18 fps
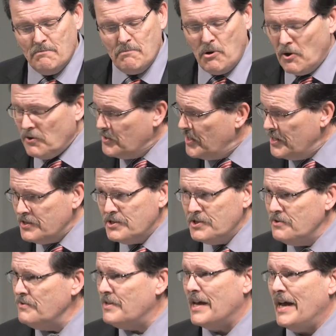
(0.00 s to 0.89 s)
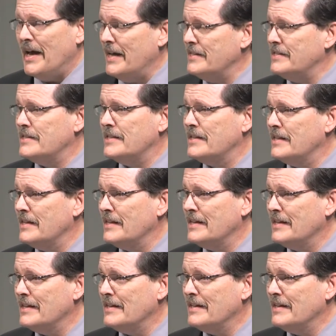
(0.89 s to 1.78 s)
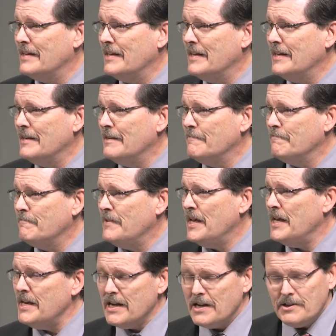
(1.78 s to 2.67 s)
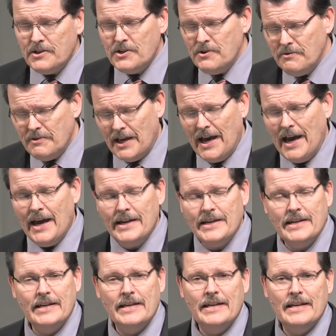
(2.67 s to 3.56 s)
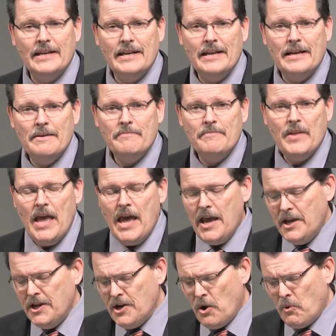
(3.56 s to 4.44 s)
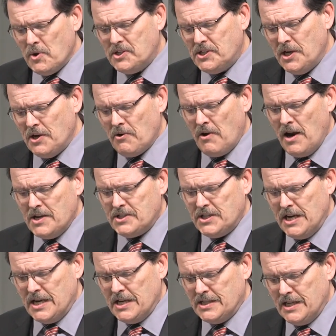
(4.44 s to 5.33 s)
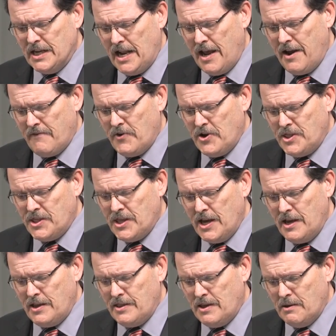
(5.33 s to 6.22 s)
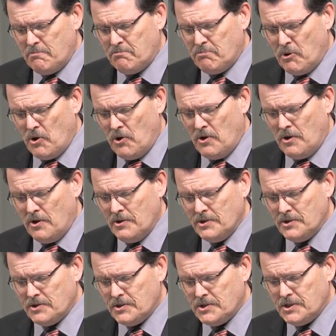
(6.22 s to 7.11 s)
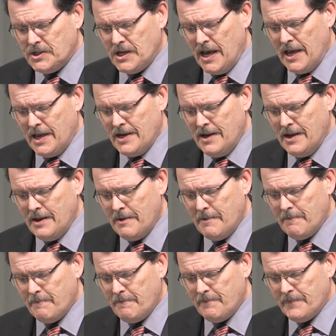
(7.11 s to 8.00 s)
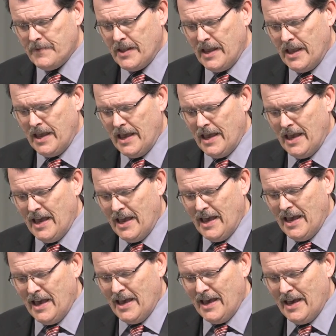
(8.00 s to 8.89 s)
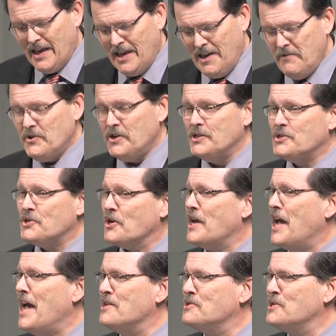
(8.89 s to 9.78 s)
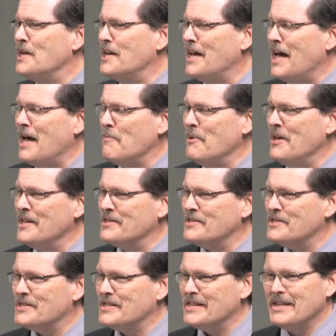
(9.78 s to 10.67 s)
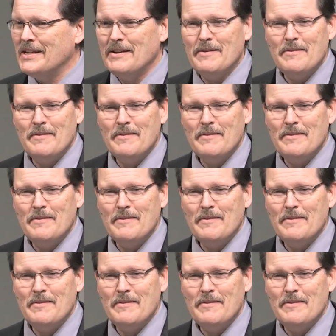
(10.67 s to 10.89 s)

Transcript: Paul didn't do that. He didn't do that. You know what's interesting is that everything that Paul said, even his sarcastic comments,